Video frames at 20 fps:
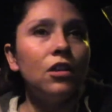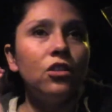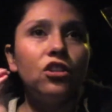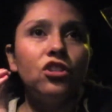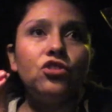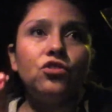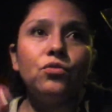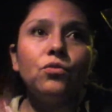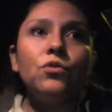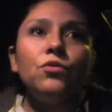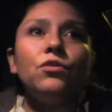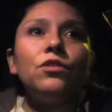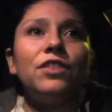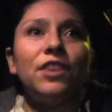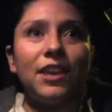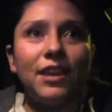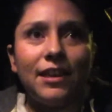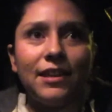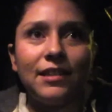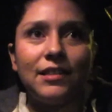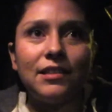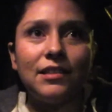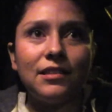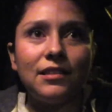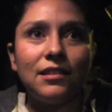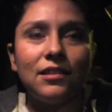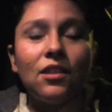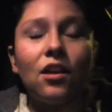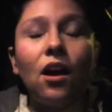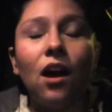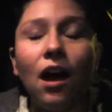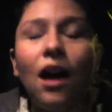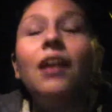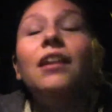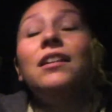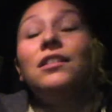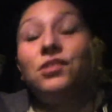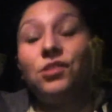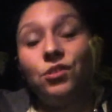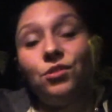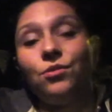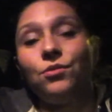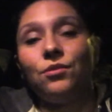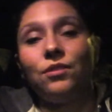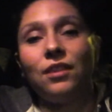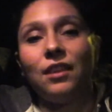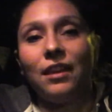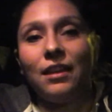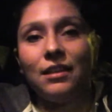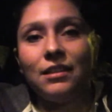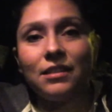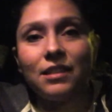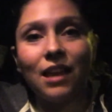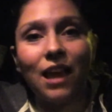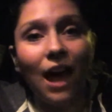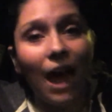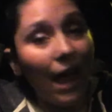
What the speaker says: The truth is, the honest truth is,